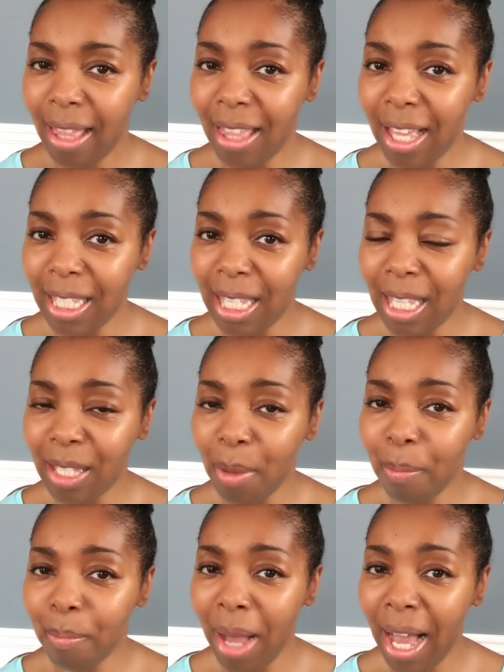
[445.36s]
this is
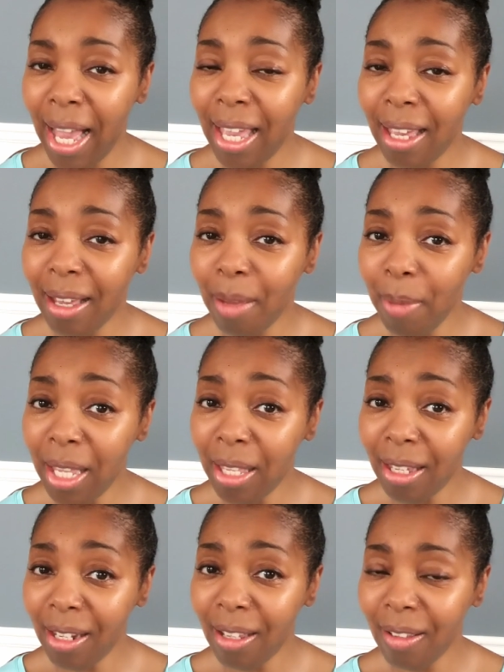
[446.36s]
my
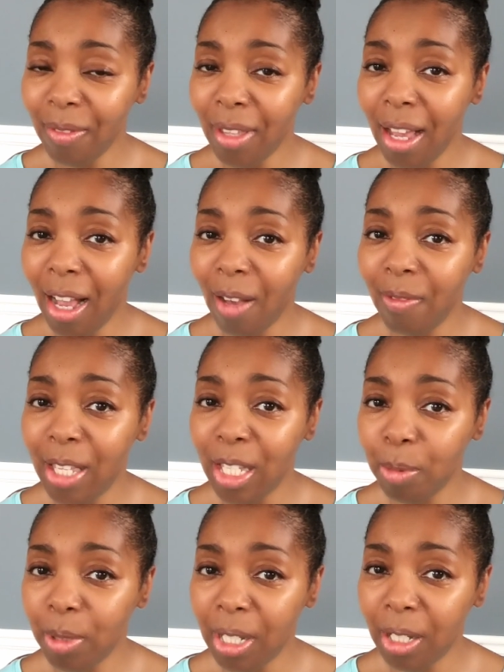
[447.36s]
opinion of
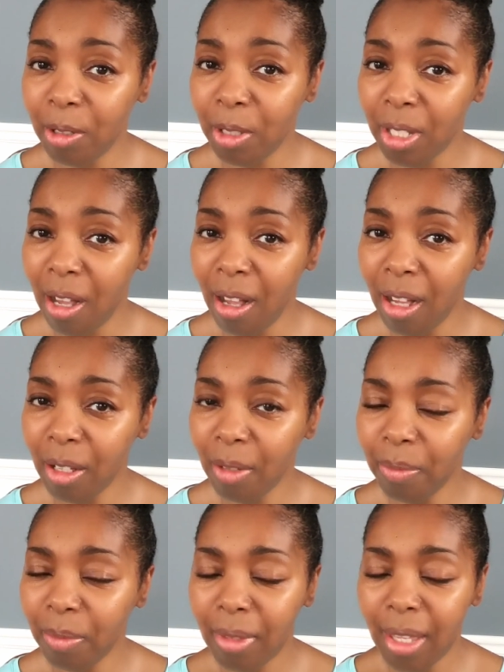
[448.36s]
this particular song,
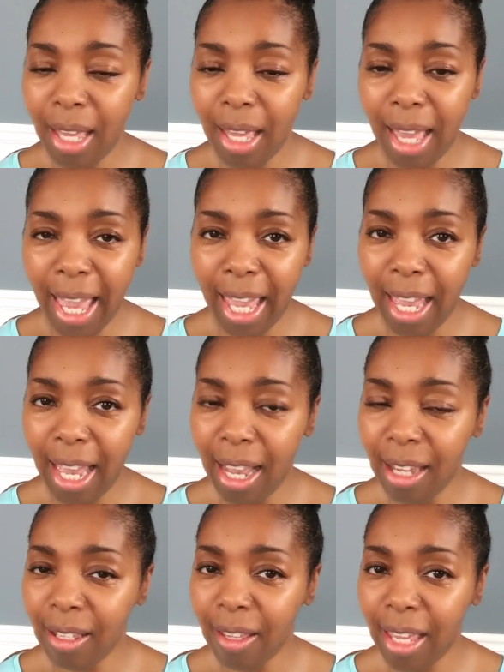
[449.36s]

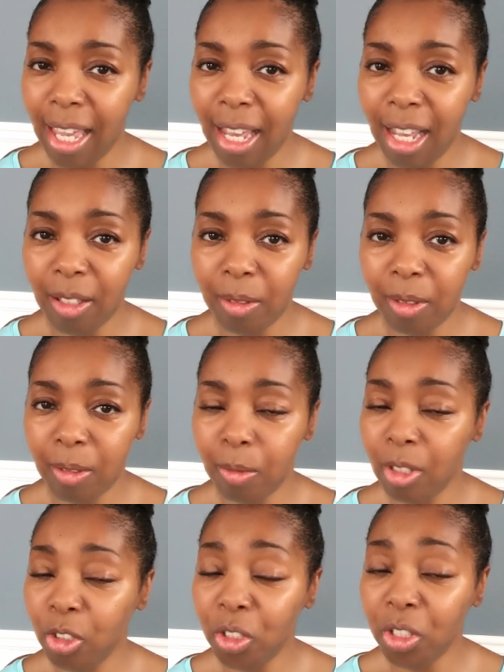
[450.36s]
and it
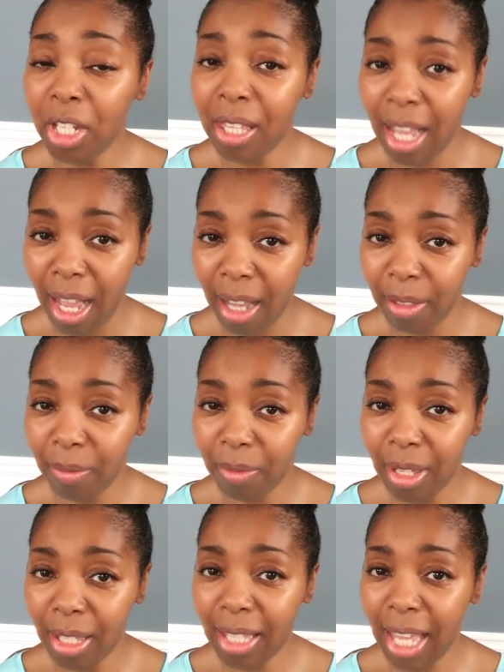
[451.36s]
should not
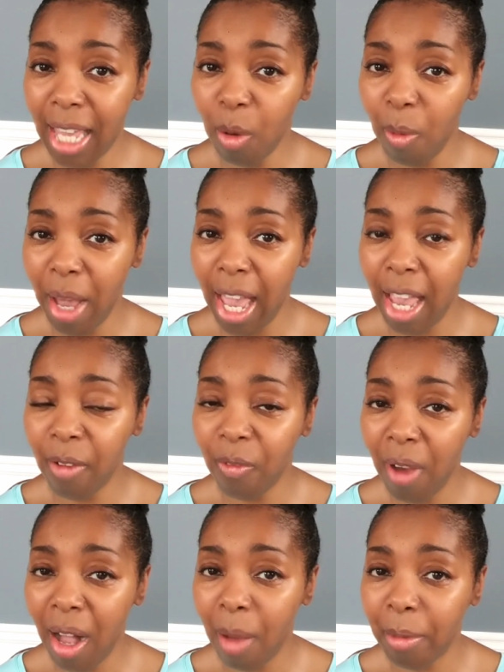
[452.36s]
take away
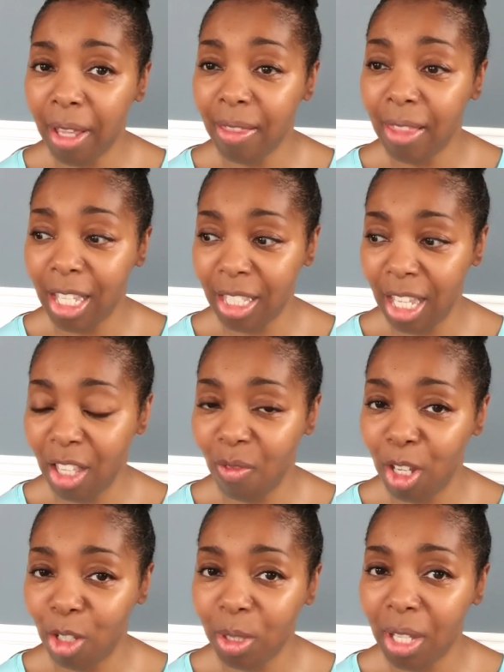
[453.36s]
from this
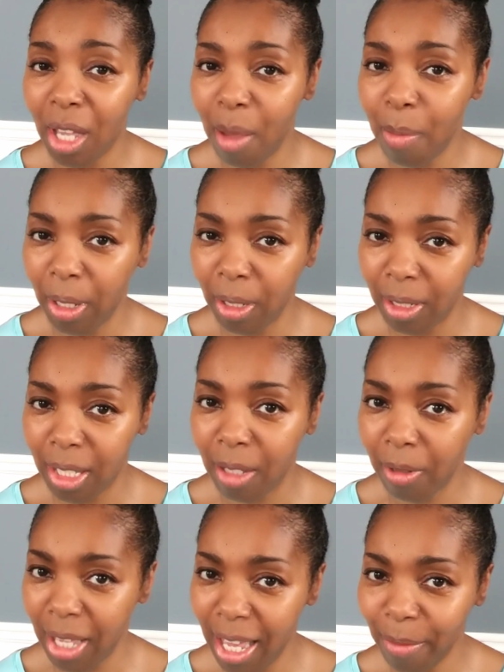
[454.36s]
individual's ability,
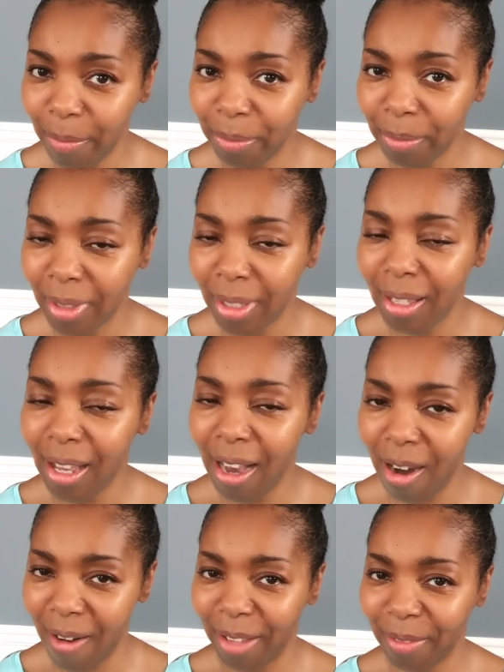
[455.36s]
okay?
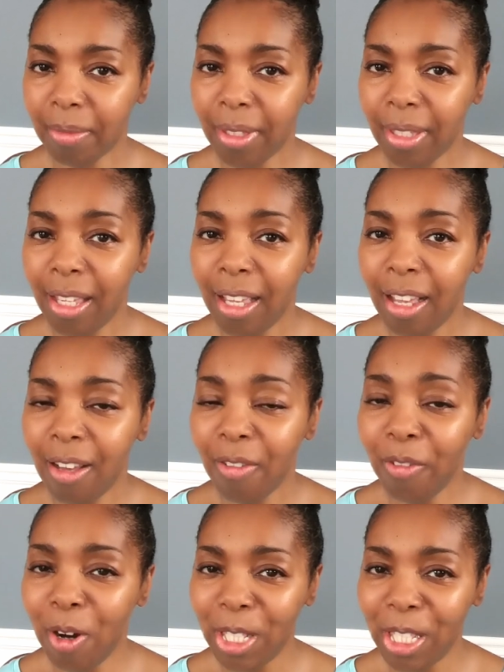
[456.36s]
All right.
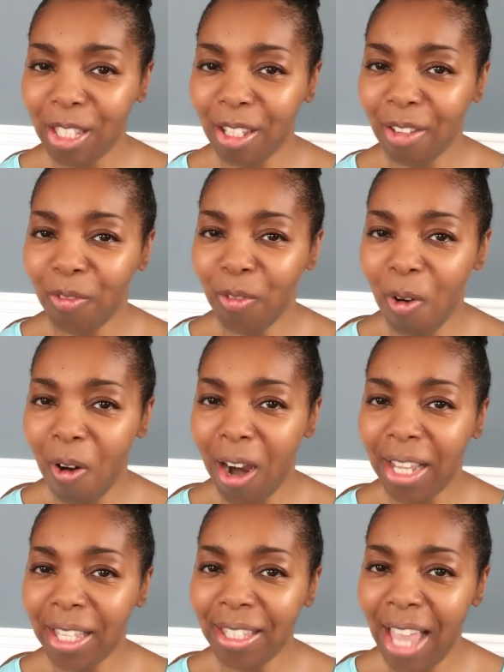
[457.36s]
First,
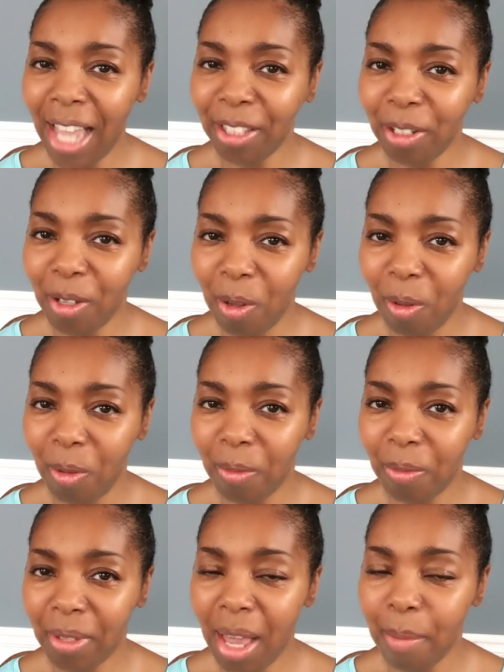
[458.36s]
for
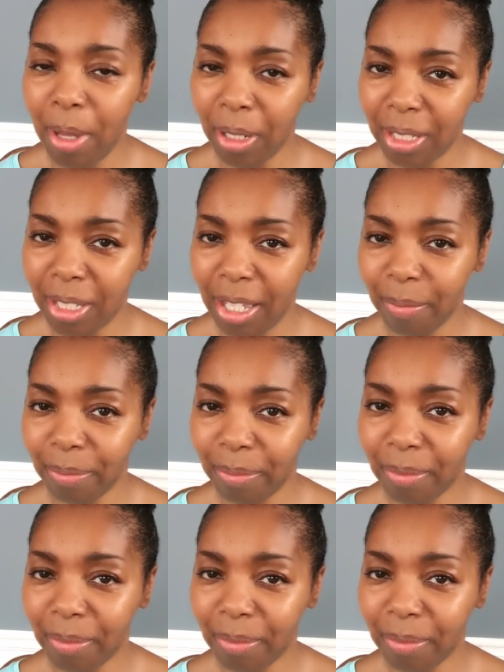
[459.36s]
technical ability.